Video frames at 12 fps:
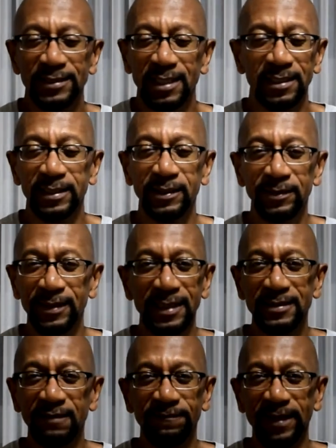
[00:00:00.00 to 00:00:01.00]
I don't know. I
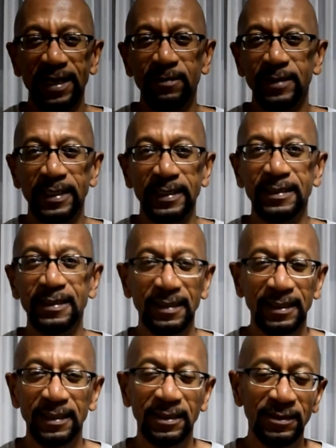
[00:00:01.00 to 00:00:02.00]
said, forget about
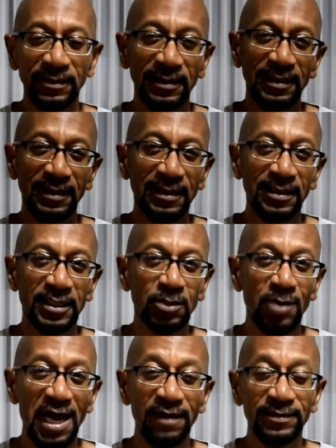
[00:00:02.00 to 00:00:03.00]
it. So
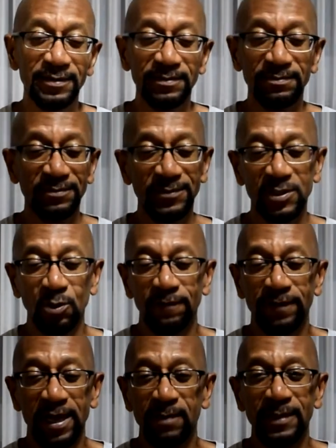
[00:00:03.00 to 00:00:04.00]
I totally
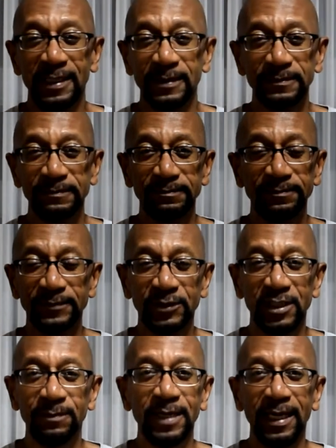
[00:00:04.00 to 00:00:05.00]
forgot about
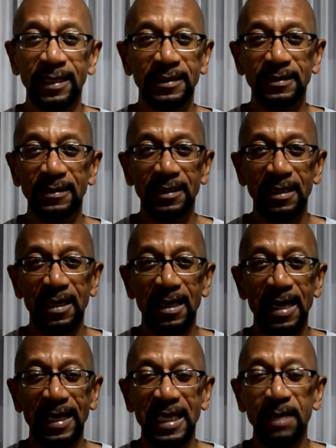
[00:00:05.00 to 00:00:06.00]
Citibank.
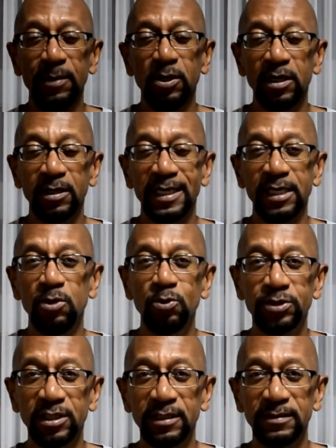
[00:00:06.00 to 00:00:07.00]
I came here and I used
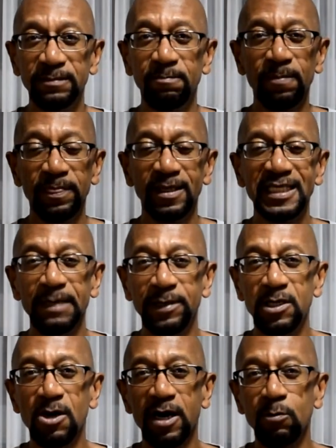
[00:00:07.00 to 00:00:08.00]
a debit
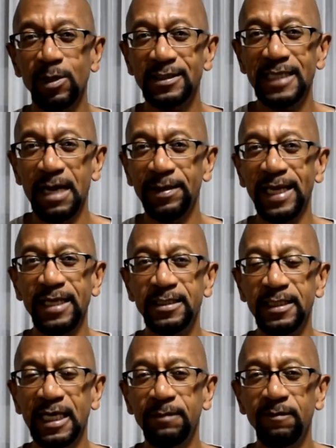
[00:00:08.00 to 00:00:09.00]
card one time, an
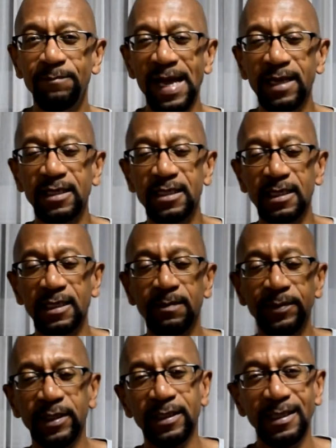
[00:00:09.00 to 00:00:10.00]
ATM at Bank
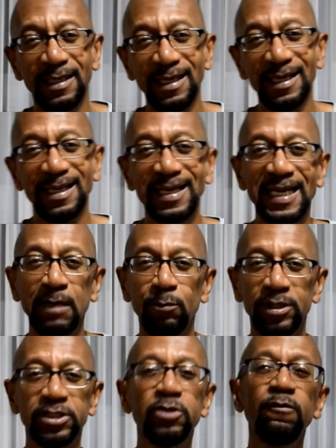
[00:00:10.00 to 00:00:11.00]
Colombia. That hit
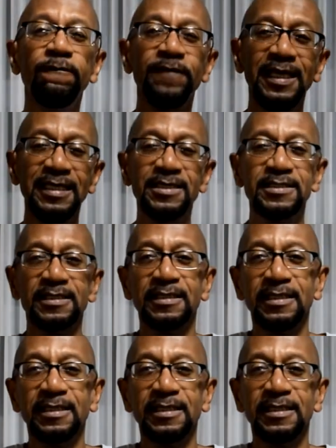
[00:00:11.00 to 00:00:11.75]
with 2 fees.